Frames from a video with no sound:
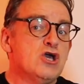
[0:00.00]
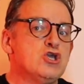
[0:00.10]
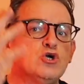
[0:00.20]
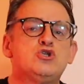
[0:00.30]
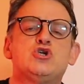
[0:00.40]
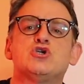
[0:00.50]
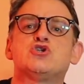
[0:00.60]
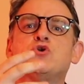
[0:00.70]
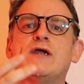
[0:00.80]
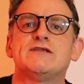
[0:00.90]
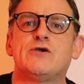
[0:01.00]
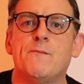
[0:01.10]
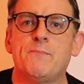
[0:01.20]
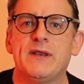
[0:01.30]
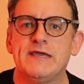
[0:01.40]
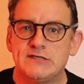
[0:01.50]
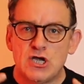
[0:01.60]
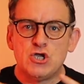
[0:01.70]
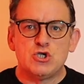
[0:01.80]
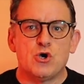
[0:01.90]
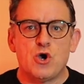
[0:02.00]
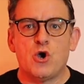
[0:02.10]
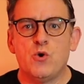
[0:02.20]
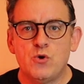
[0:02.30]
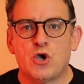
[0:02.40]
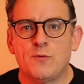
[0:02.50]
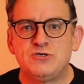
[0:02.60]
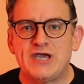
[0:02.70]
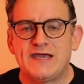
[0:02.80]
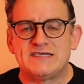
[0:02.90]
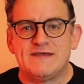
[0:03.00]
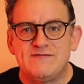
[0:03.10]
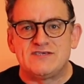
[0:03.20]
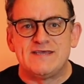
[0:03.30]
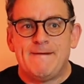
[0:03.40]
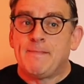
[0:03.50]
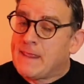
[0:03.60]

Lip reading: You're just trying to complete your own objectives.